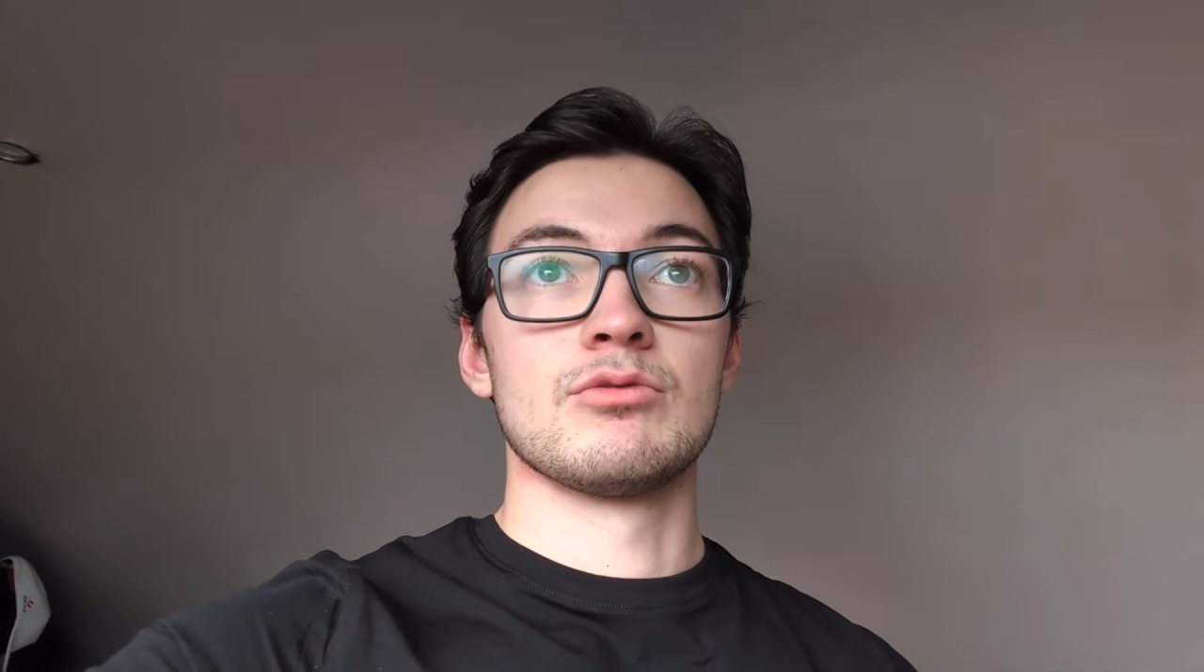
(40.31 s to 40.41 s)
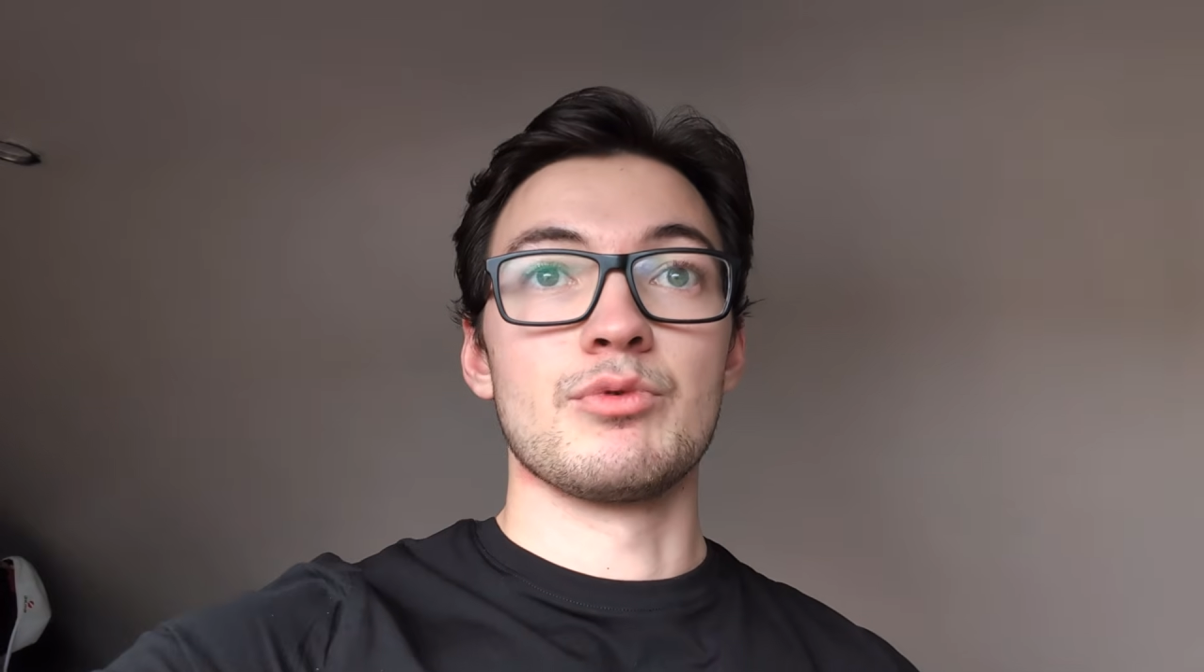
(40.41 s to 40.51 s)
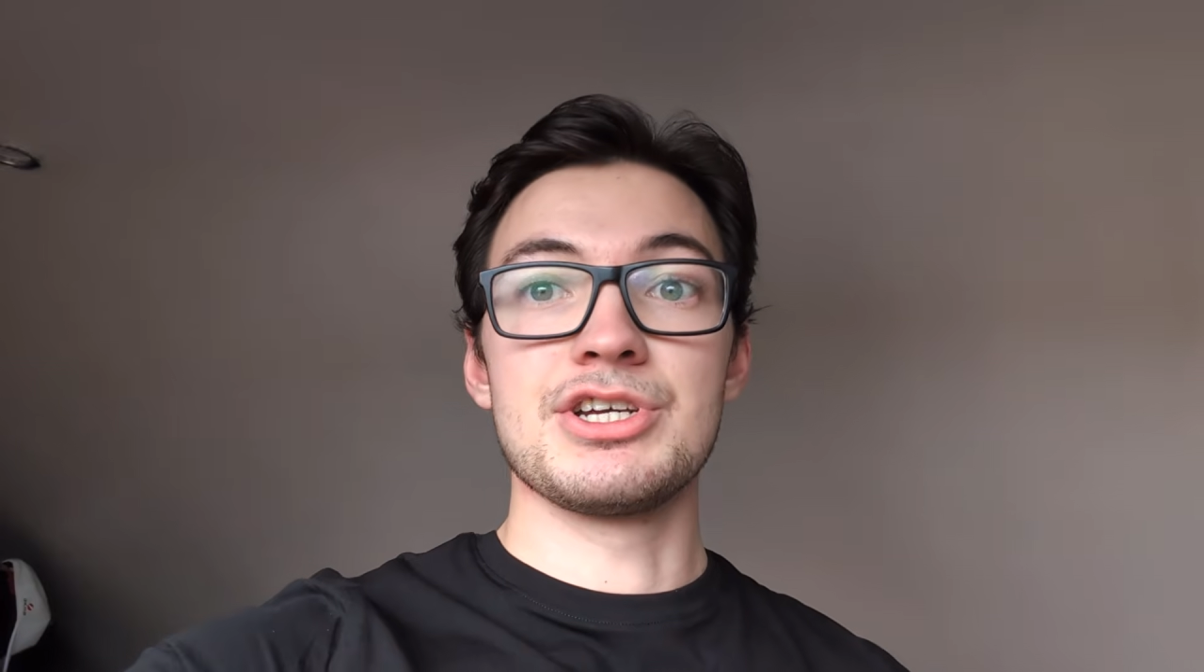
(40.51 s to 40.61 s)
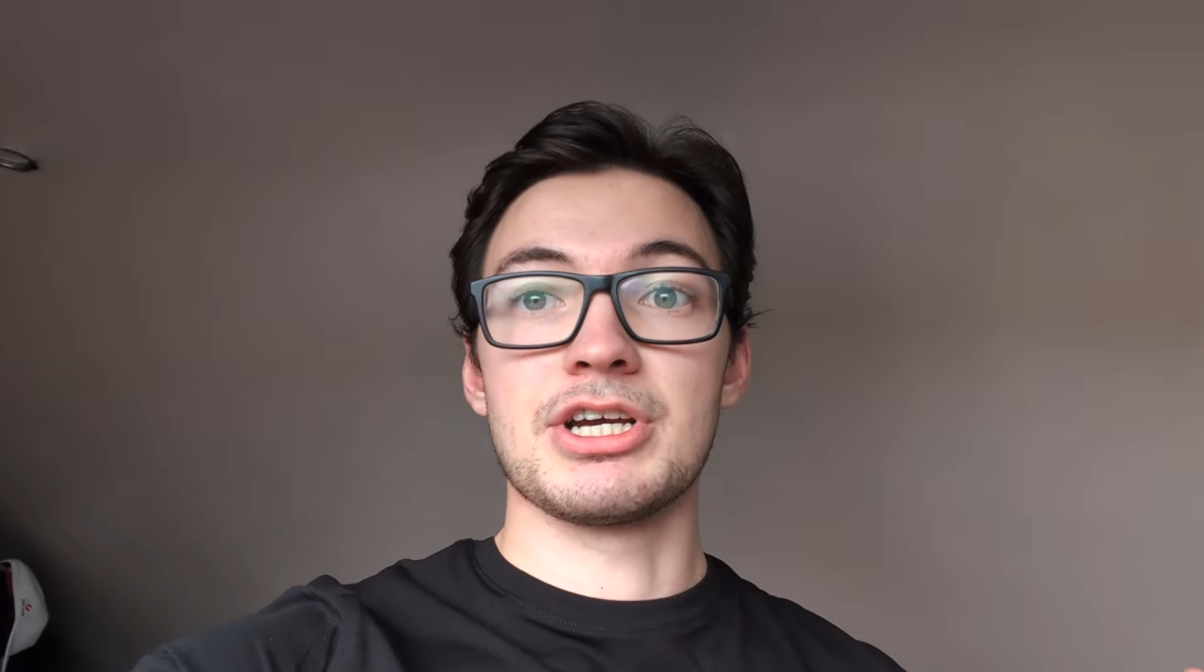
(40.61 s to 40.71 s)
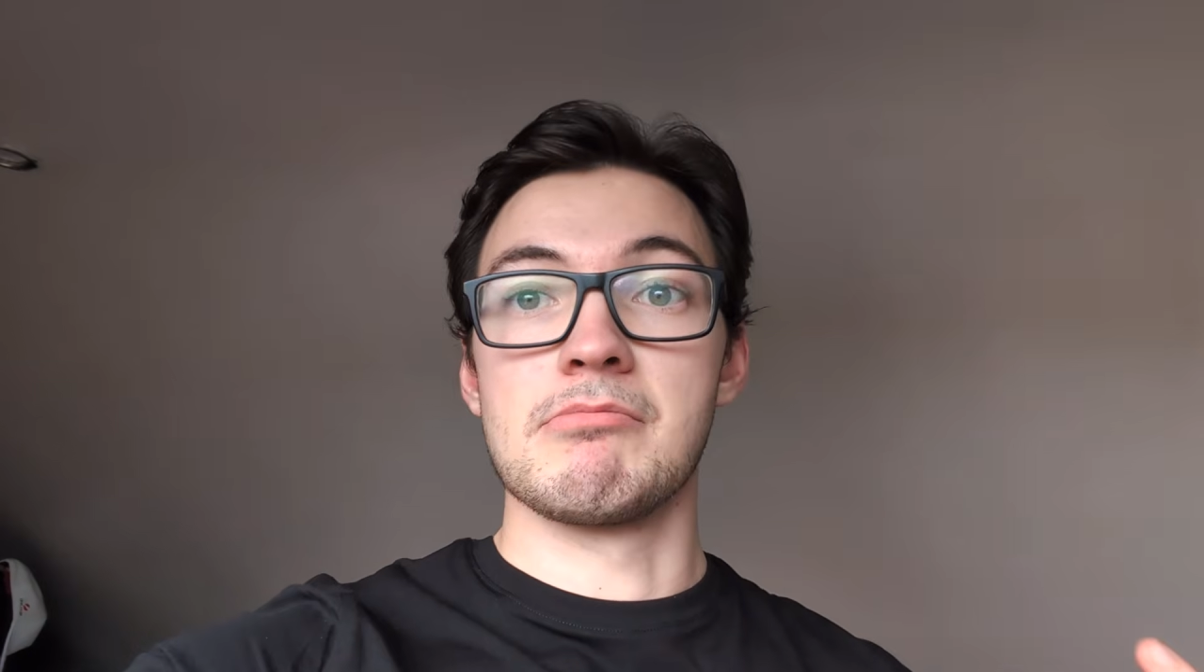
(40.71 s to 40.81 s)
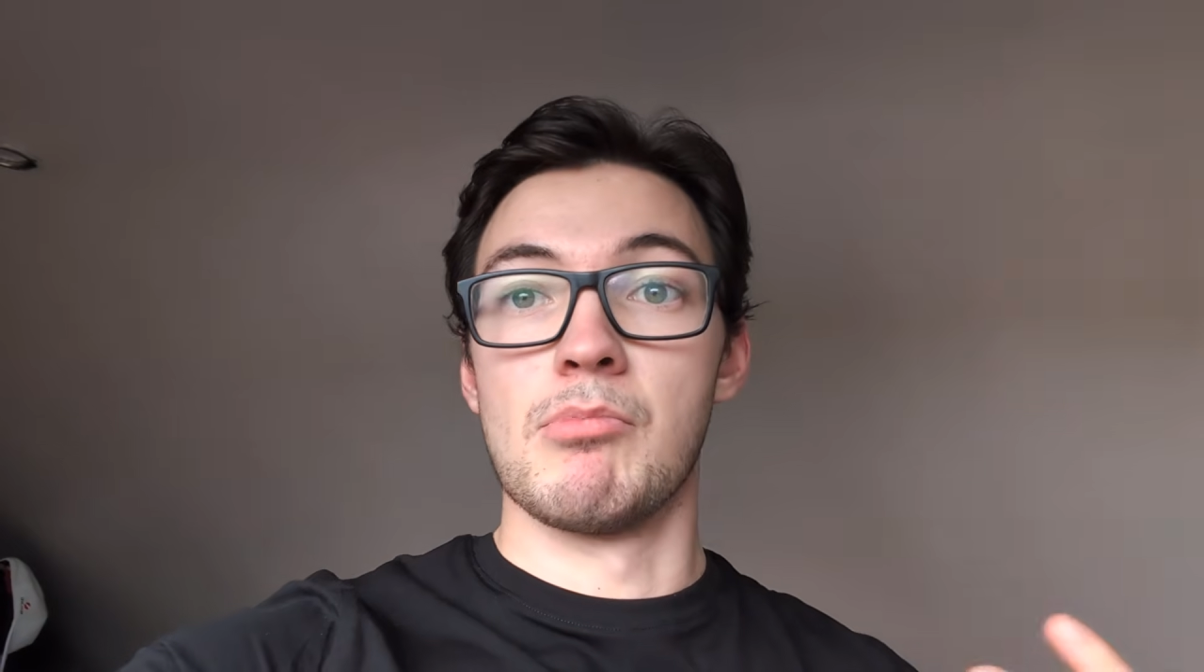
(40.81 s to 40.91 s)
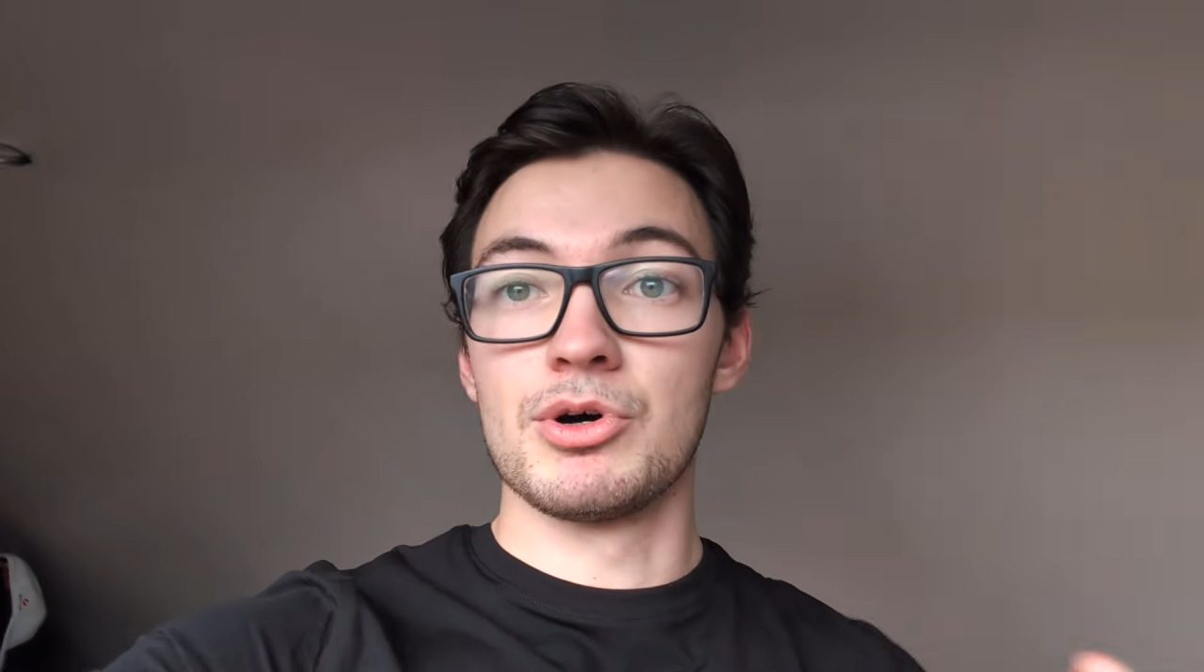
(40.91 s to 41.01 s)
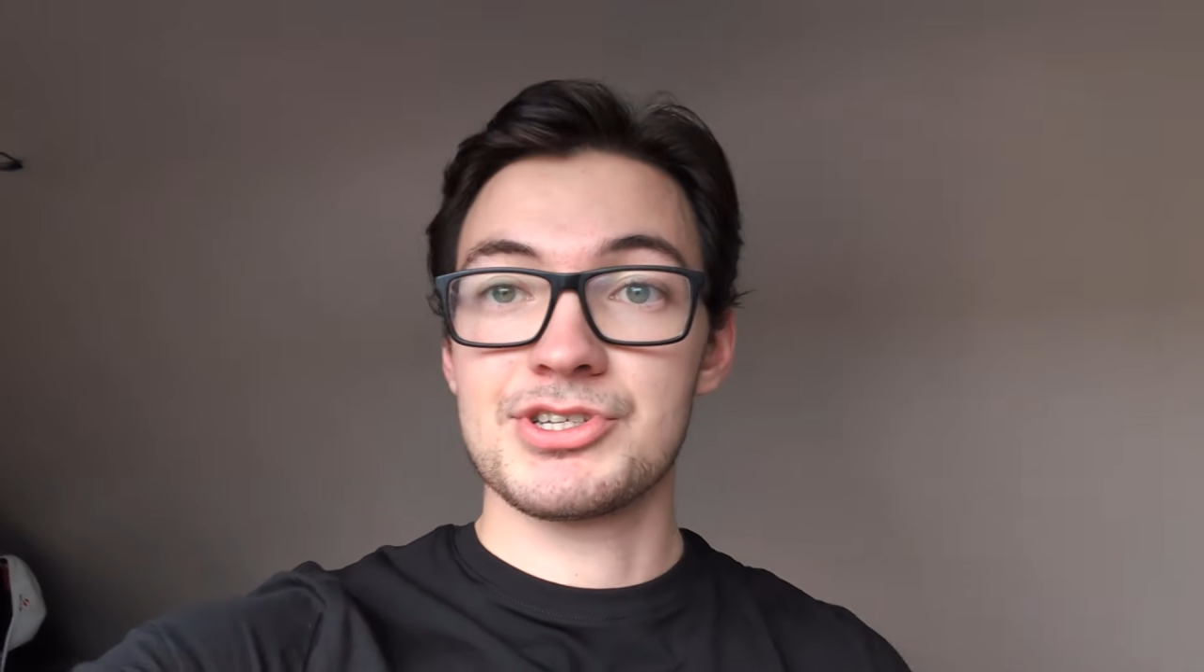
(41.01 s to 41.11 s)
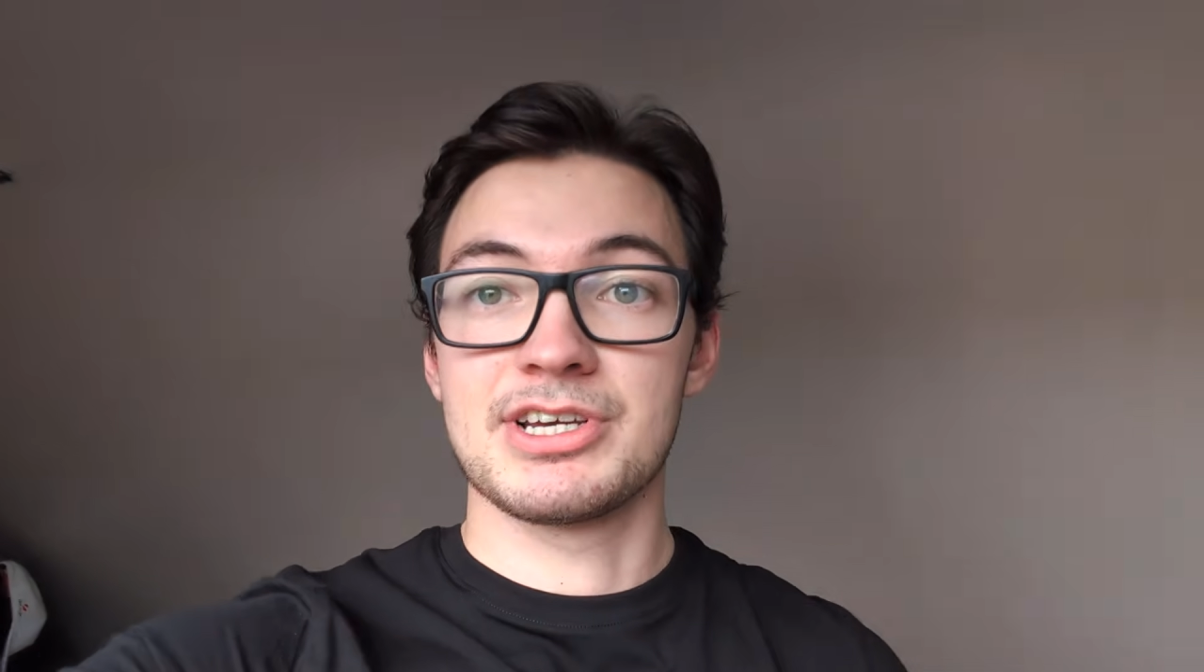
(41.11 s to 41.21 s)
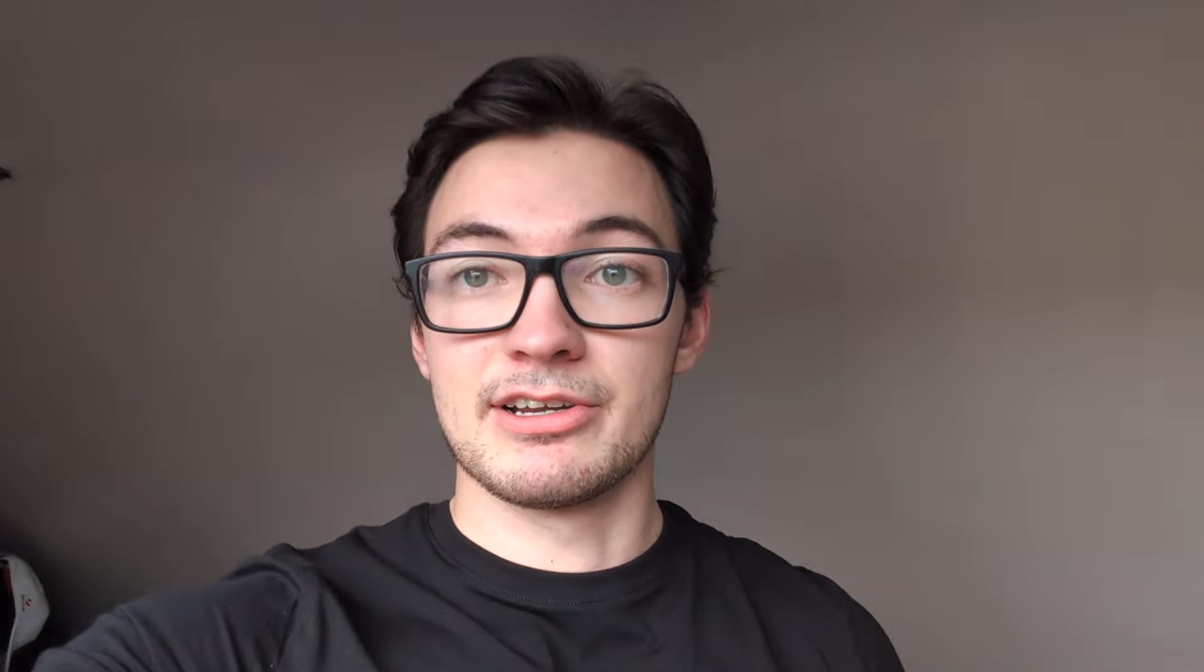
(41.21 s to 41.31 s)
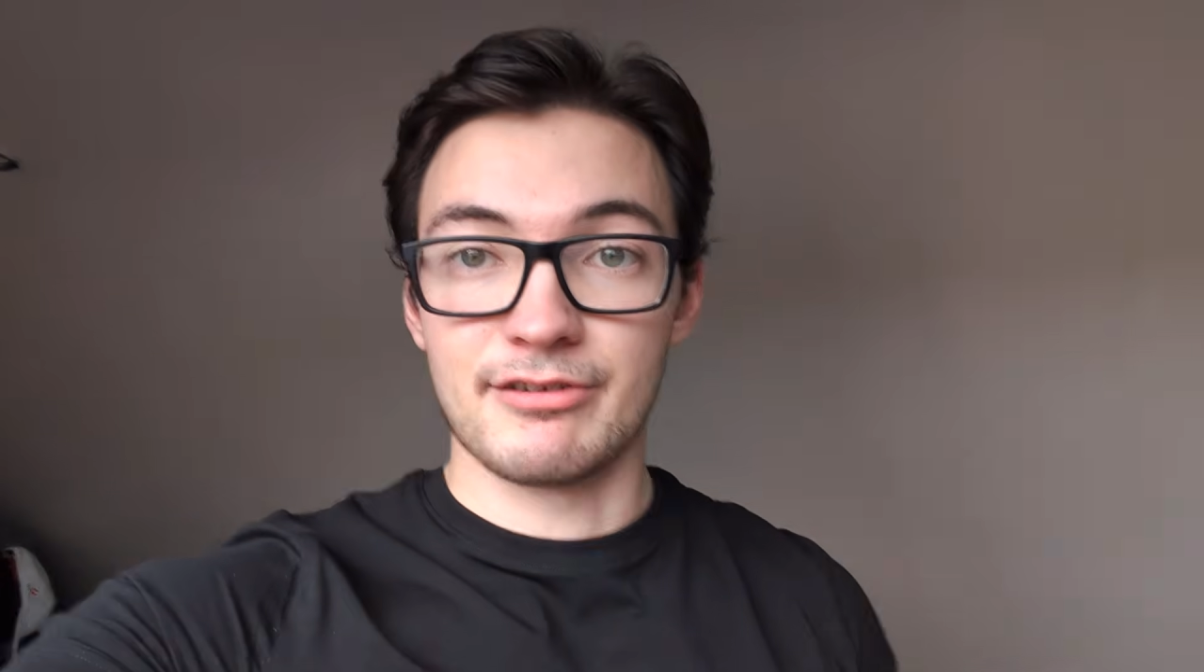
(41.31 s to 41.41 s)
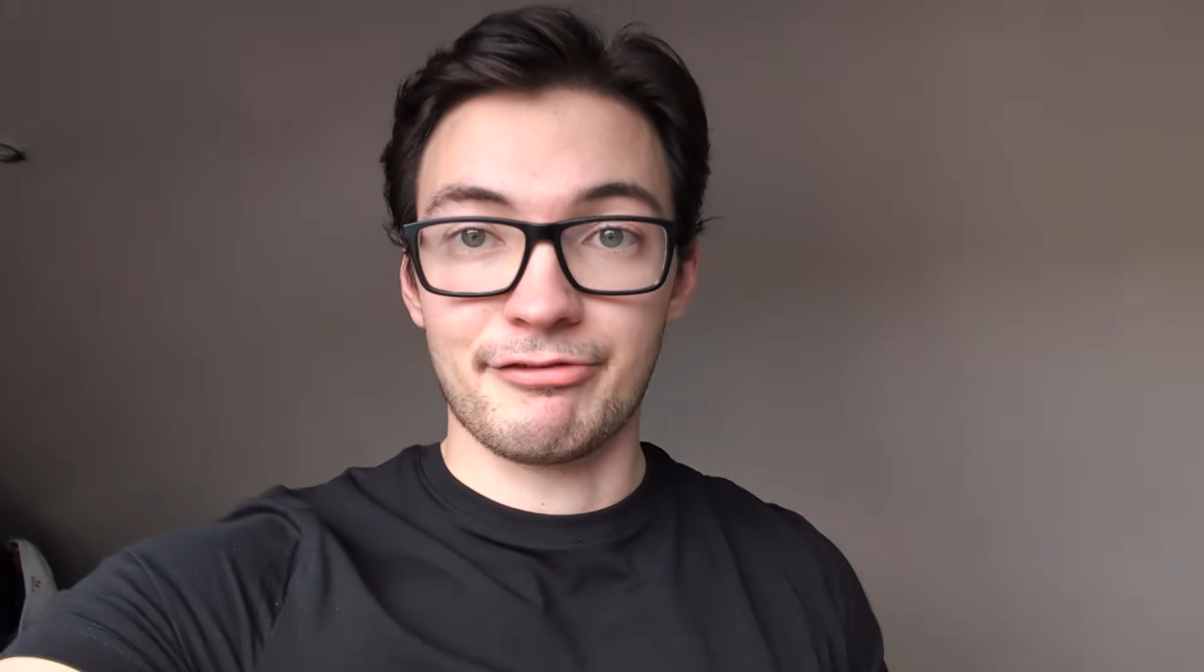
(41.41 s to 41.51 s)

reaching muscular